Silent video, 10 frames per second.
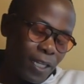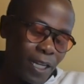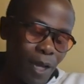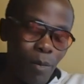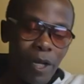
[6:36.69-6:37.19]

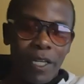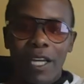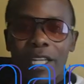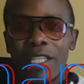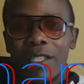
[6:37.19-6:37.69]
Number
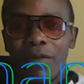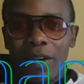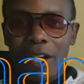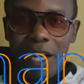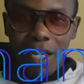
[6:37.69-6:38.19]
9 is
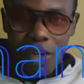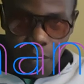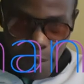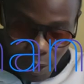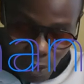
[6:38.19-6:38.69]
Farahana
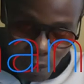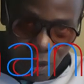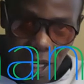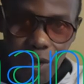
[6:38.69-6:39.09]
Obuson.